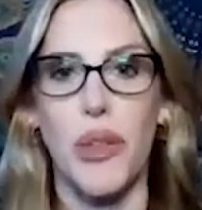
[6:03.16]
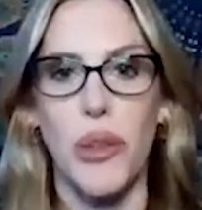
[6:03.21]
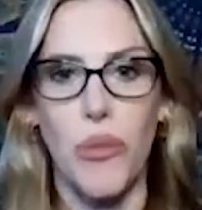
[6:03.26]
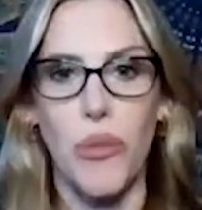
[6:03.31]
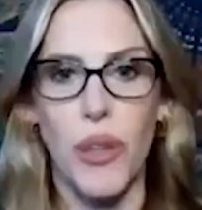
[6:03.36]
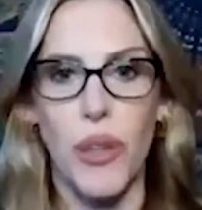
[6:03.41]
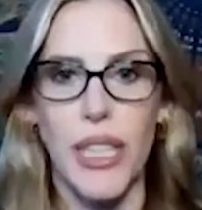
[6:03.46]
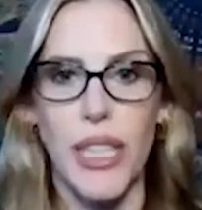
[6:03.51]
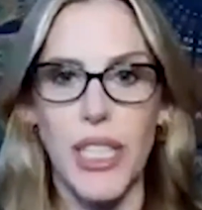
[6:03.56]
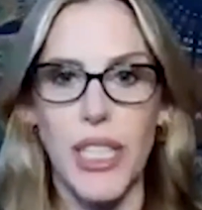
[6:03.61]

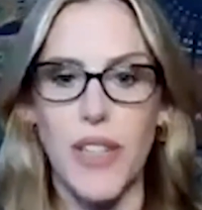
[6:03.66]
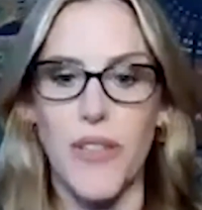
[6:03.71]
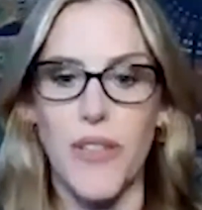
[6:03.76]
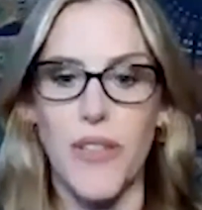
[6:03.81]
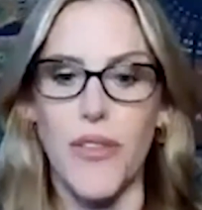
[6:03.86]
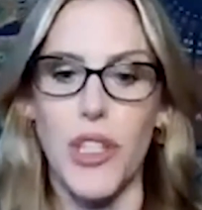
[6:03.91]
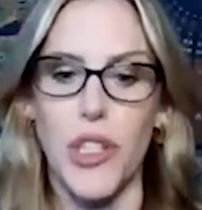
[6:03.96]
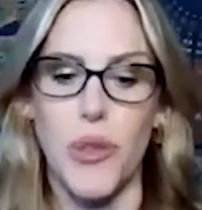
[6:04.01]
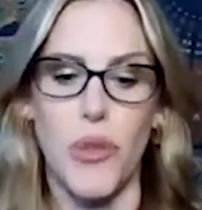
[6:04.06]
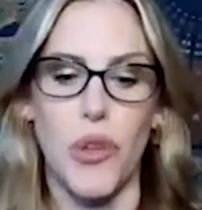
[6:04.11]
one
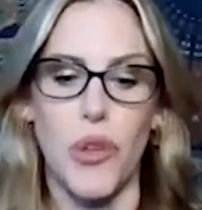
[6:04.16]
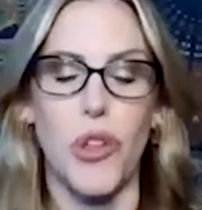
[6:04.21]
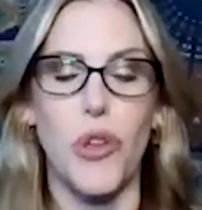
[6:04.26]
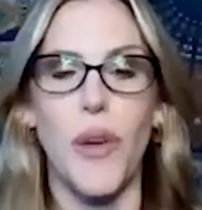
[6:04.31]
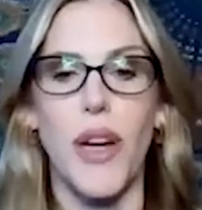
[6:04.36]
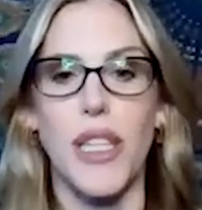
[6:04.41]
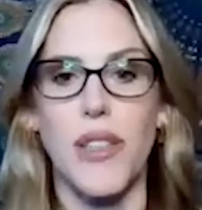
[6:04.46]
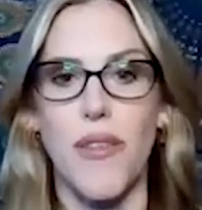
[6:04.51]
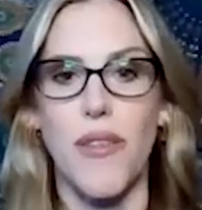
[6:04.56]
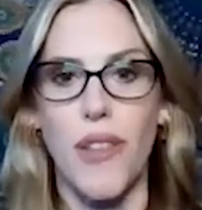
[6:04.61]
individual who
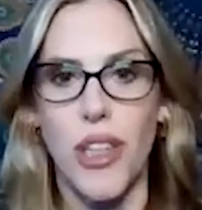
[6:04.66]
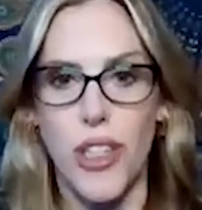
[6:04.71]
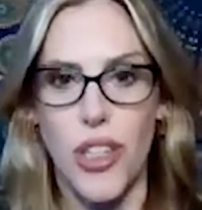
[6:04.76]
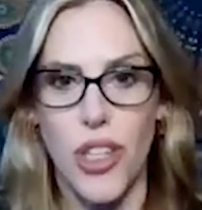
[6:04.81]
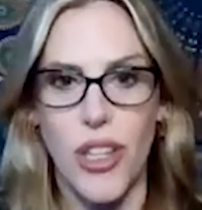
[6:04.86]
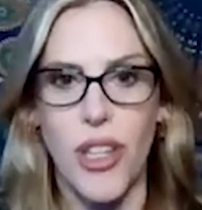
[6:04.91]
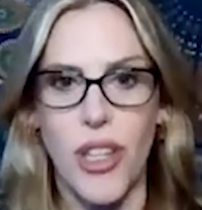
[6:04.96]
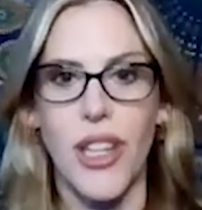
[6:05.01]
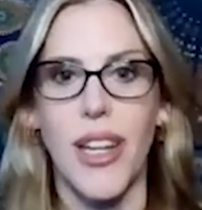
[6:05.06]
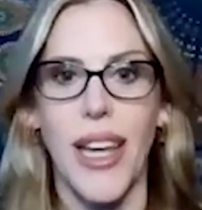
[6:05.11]
has a
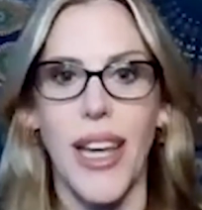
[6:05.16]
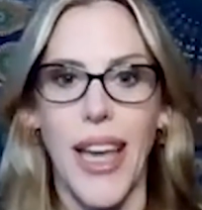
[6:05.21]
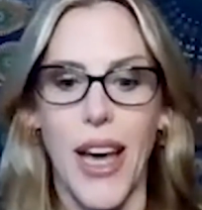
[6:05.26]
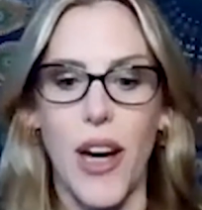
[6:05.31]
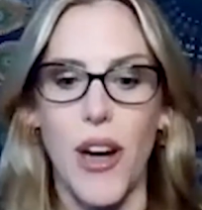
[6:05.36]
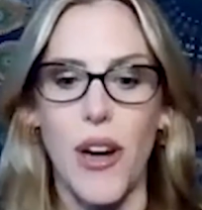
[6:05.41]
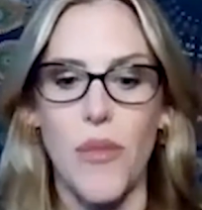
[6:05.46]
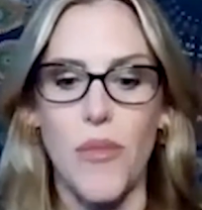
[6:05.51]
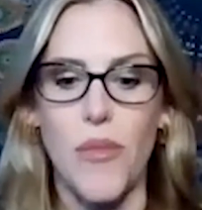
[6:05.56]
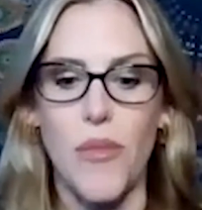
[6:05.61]
vision and I
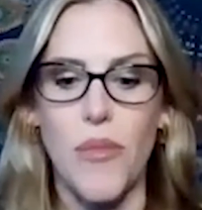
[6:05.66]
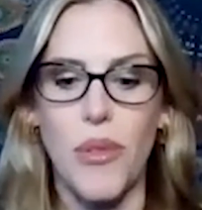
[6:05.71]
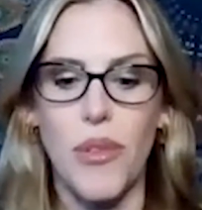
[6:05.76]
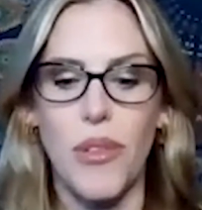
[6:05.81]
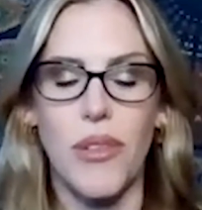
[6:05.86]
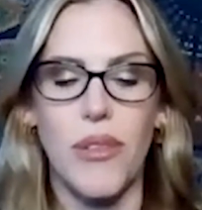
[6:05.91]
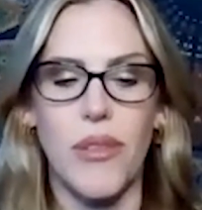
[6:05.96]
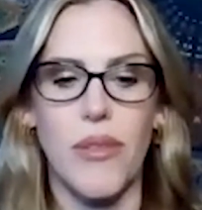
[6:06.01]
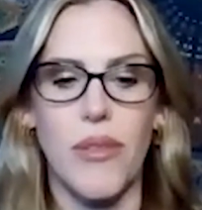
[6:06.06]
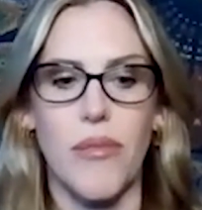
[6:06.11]
help
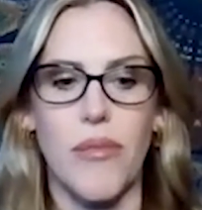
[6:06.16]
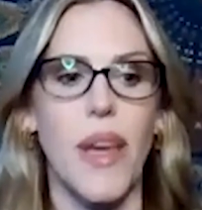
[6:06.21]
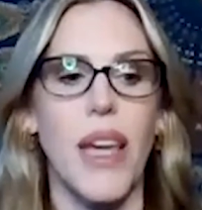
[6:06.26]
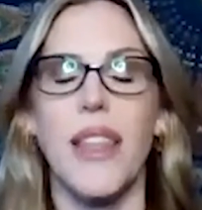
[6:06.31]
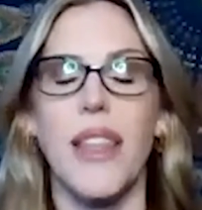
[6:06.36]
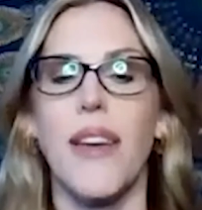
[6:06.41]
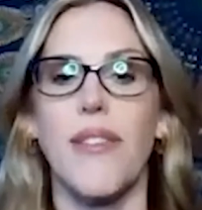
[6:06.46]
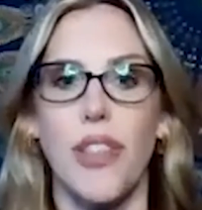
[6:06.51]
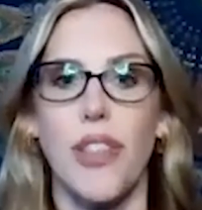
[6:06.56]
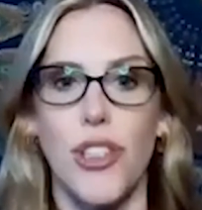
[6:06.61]
make
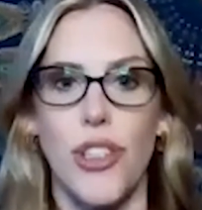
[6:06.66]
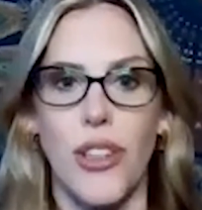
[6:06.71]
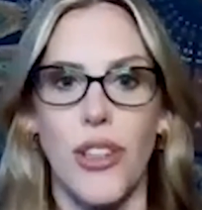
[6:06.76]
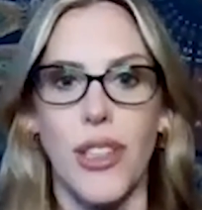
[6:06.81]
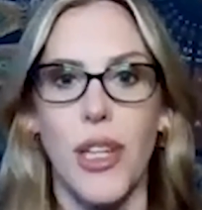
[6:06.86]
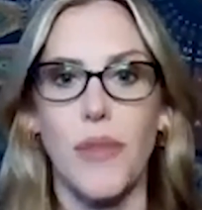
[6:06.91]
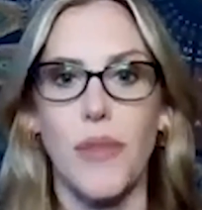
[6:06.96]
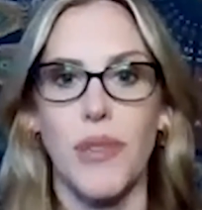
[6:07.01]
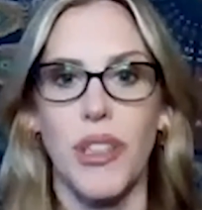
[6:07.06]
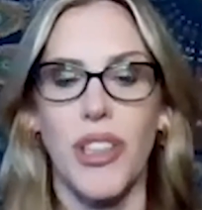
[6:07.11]
that vision
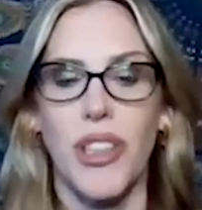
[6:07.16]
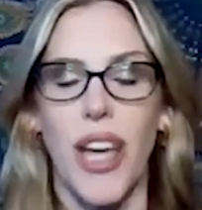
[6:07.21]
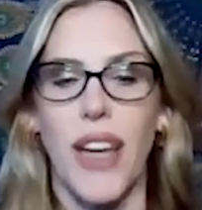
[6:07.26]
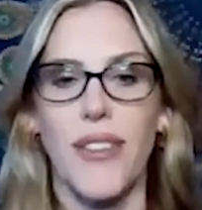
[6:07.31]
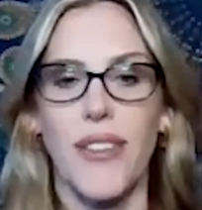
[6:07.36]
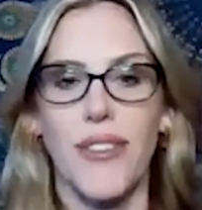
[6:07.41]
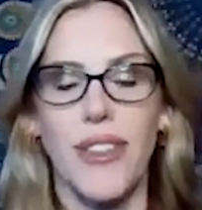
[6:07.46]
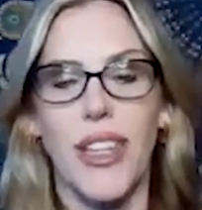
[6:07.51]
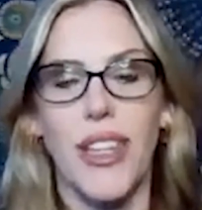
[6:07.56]
come to life.